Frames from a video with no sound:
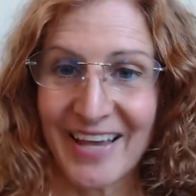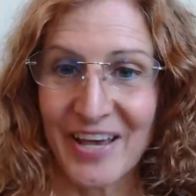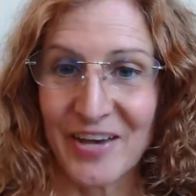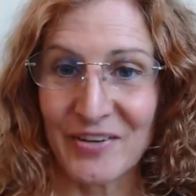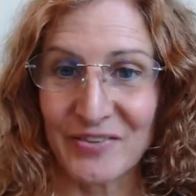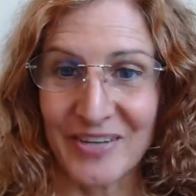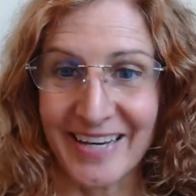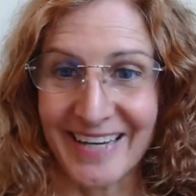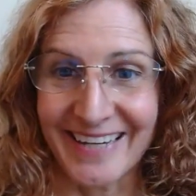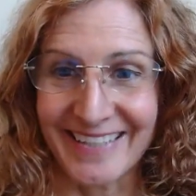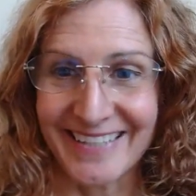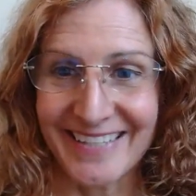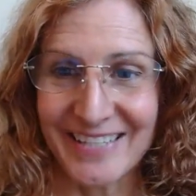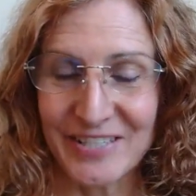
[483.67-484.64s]

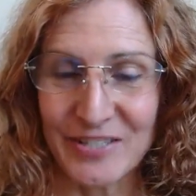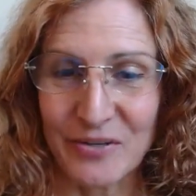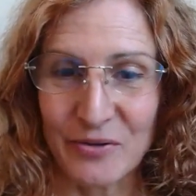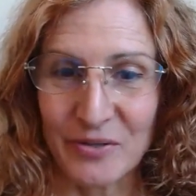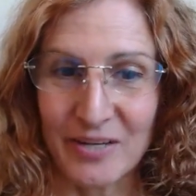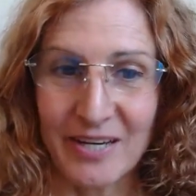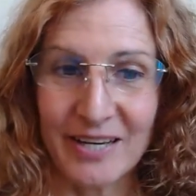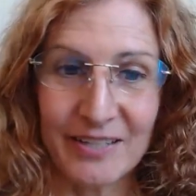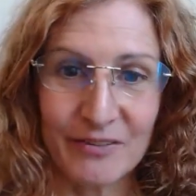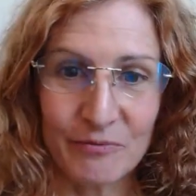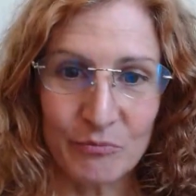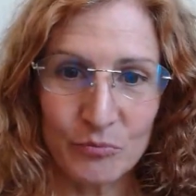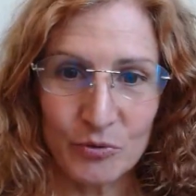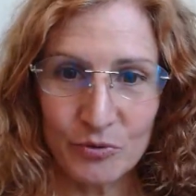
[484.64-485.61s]
Okay, so it kind of
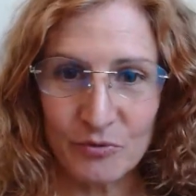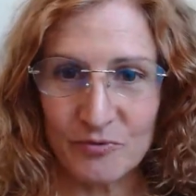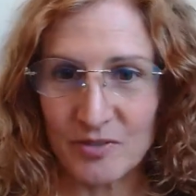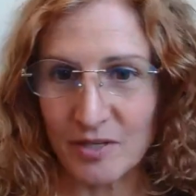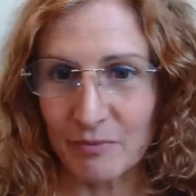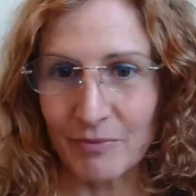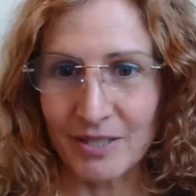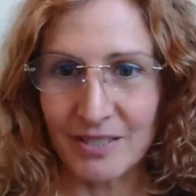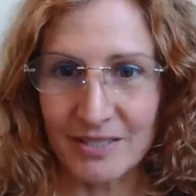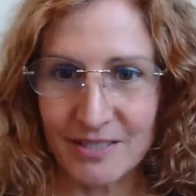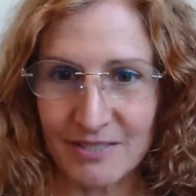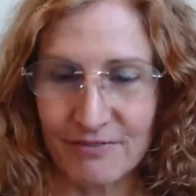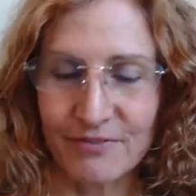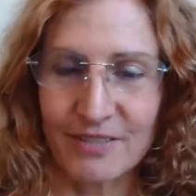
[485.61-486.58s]
moves on many
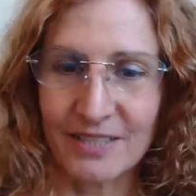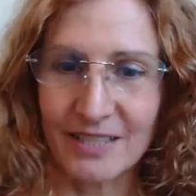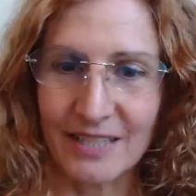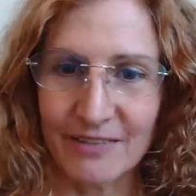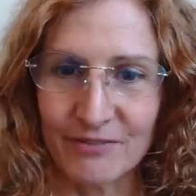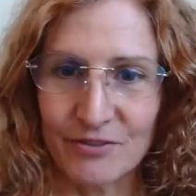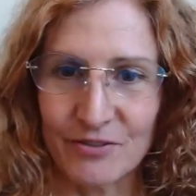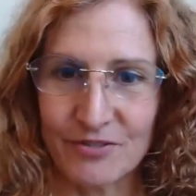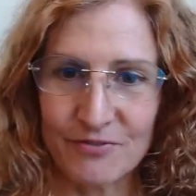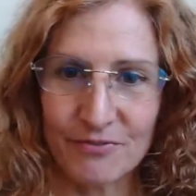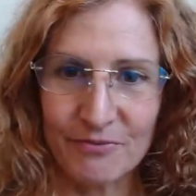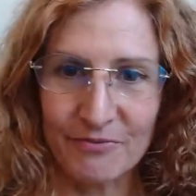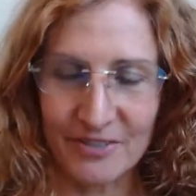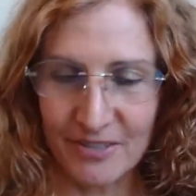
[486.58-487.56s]
different levels,
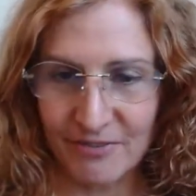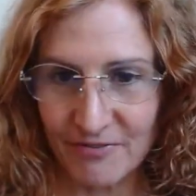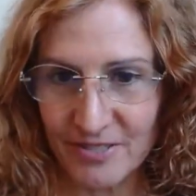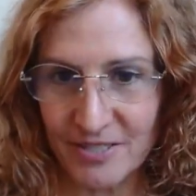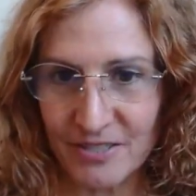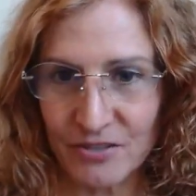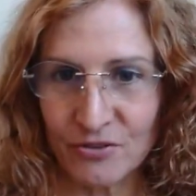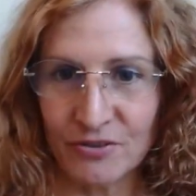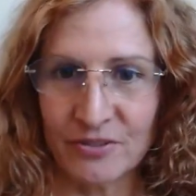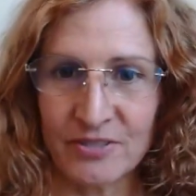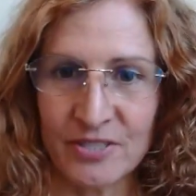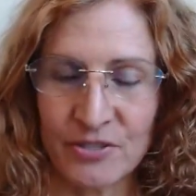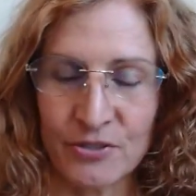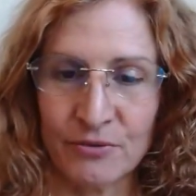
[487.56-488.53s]
from very physical
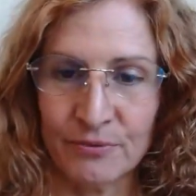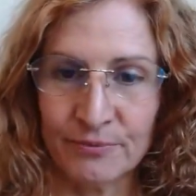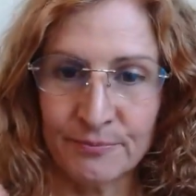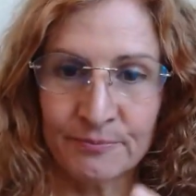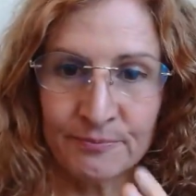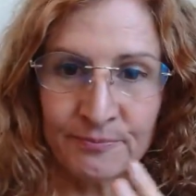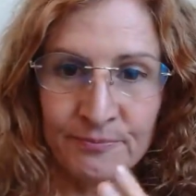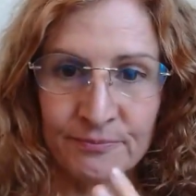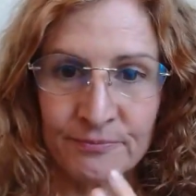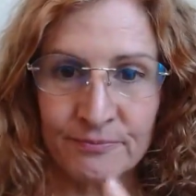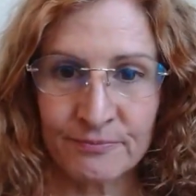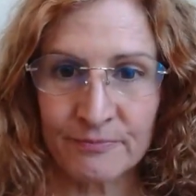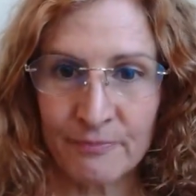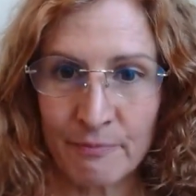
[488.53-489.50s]
to
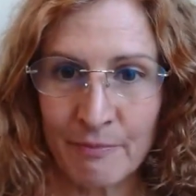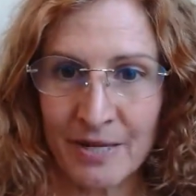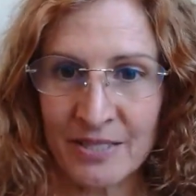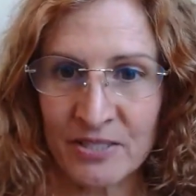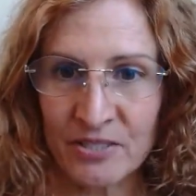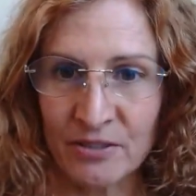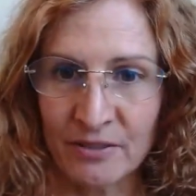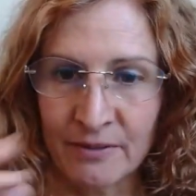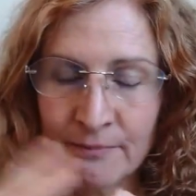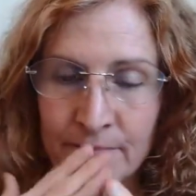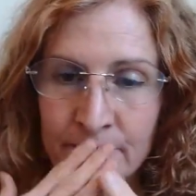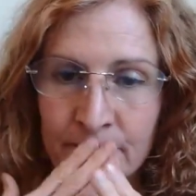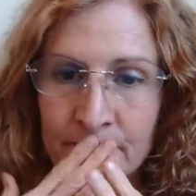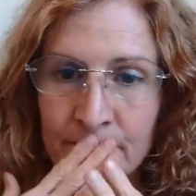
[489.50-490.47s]
mental,
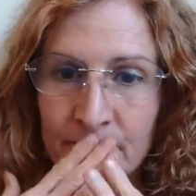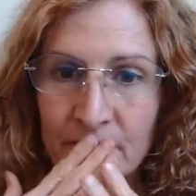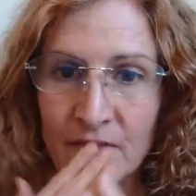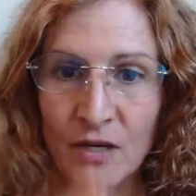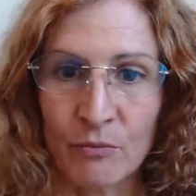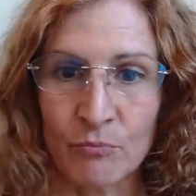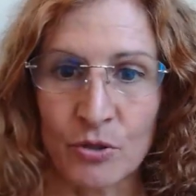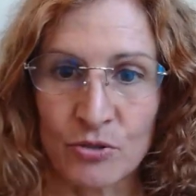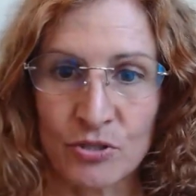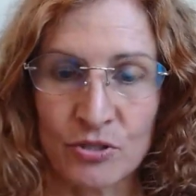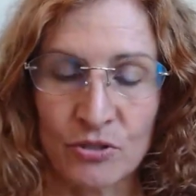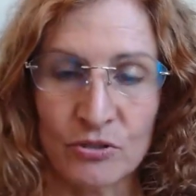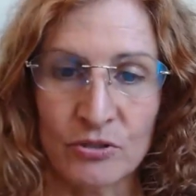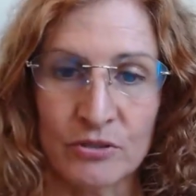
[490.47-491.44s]

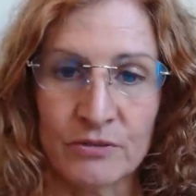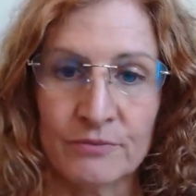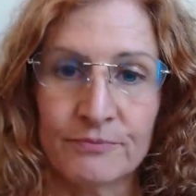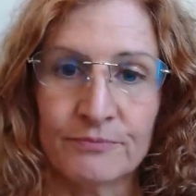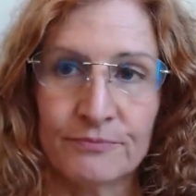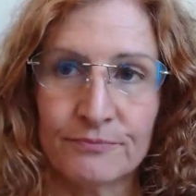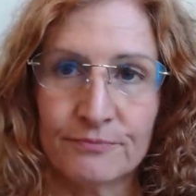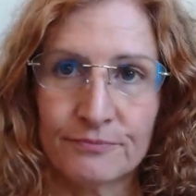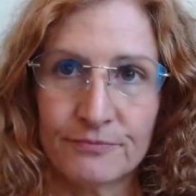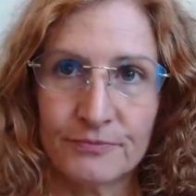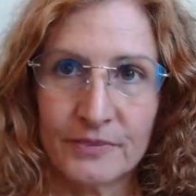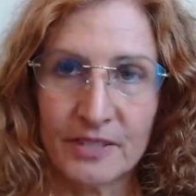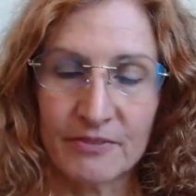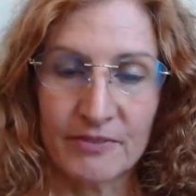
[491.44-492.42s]
emotional,
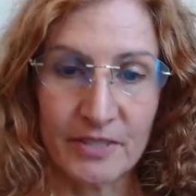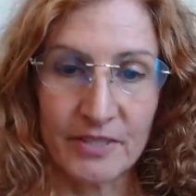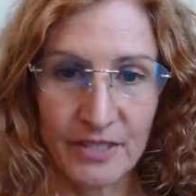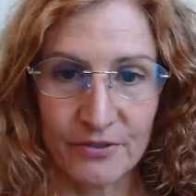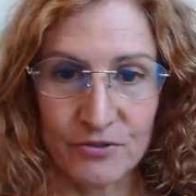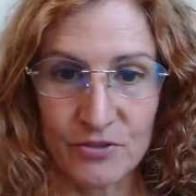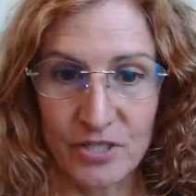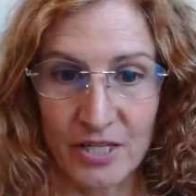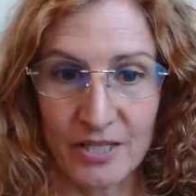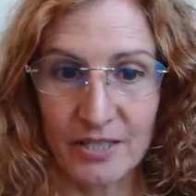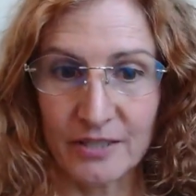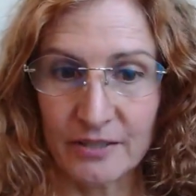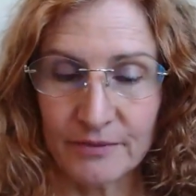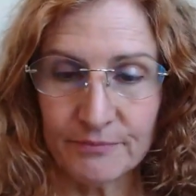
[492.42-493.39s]
even
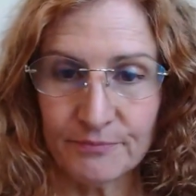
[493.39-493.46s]
energetic.